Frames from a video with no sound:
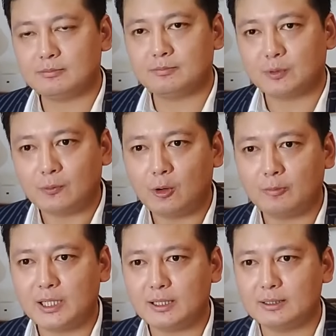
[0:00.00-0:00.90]

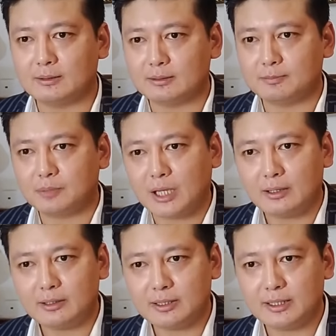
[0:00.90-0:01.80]
performing, the
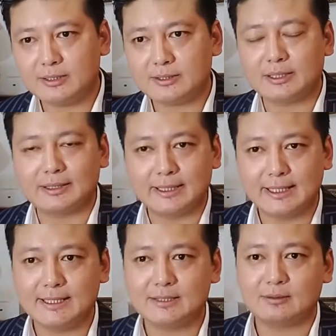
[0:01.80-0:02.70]
priorities, the
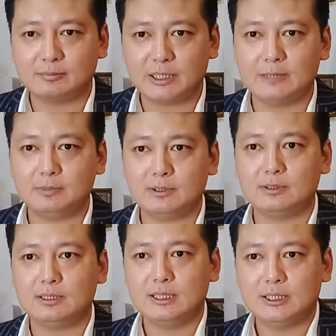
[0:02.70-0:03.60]
needs of the
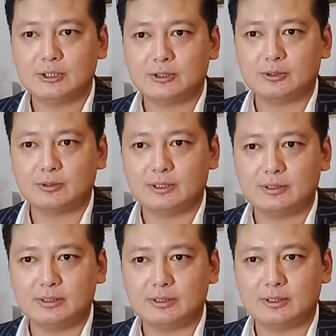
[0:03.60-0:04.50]
people. So
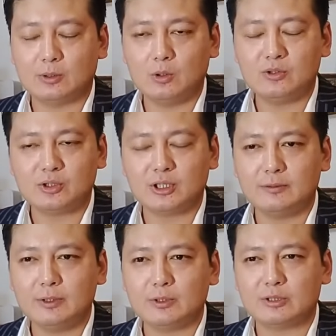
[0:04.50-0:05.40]
the whole
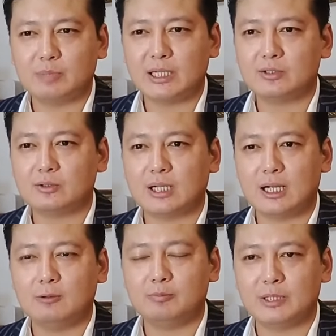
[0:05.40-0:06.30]
survey was based on
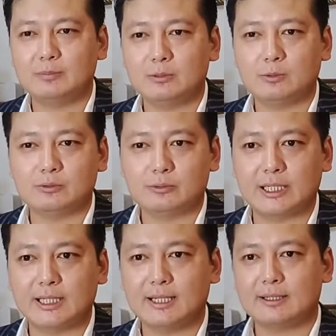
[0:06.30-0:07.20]
how people would
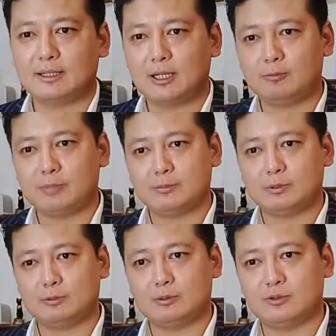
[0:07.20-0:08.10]
react and how
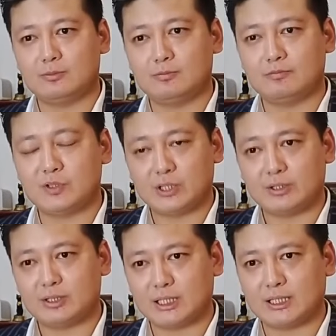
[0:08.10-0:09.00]
people would
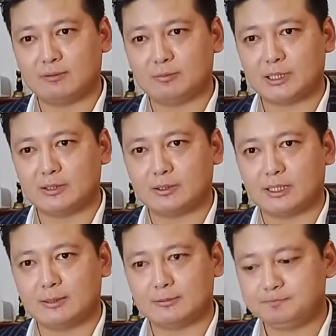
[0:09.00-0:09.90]
judge the government. Okay.